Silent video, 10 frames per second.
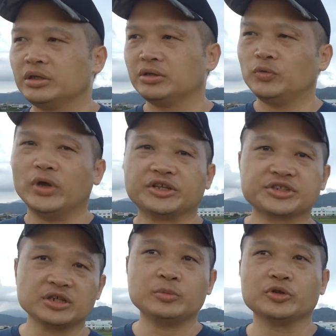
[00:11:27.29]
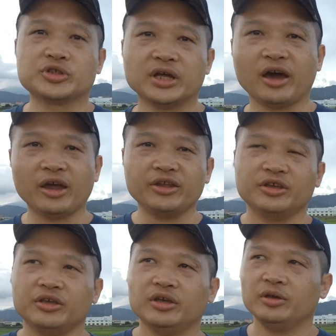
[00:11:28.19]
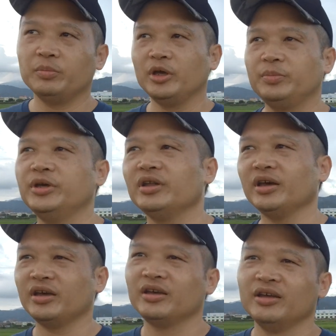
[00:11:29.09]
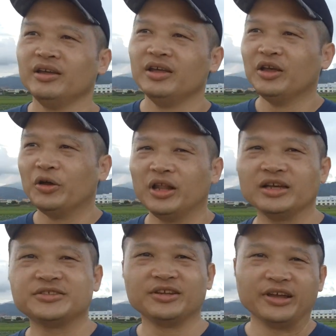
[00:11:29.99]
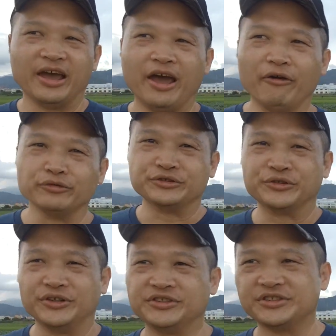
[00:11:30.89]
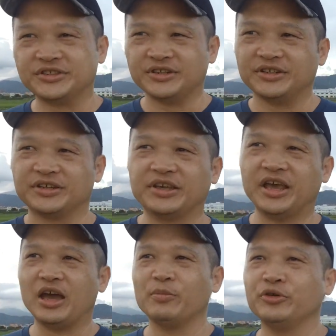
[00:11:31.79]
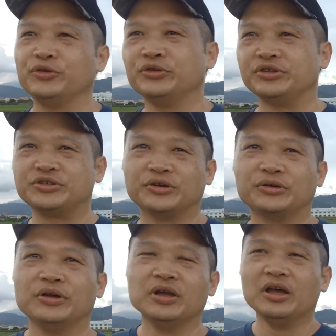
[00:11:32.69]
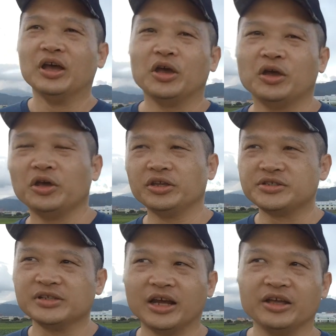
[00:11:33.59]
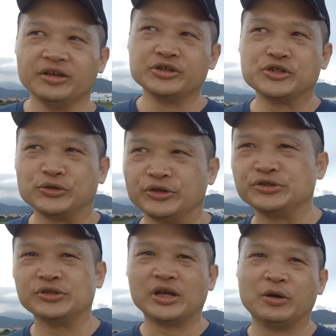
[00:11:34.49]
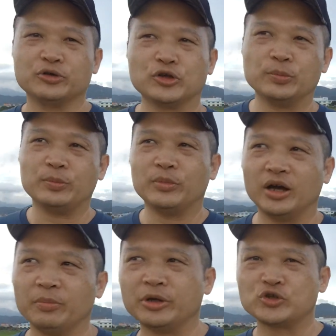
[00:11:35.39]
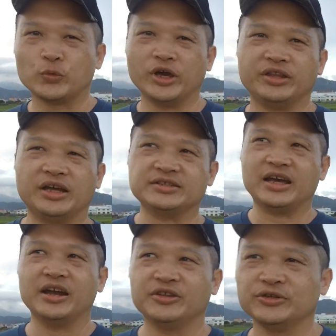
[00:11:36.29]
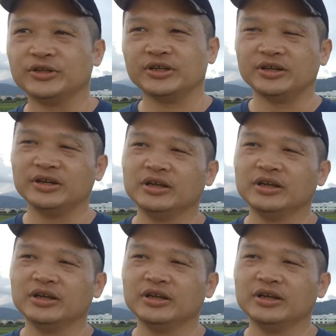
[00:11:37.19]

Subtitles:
3-axis gimbal is tiny. It may be like less than an ounce, right? Just the camera unit. So it's not an issue. There's not so much weight that's added to the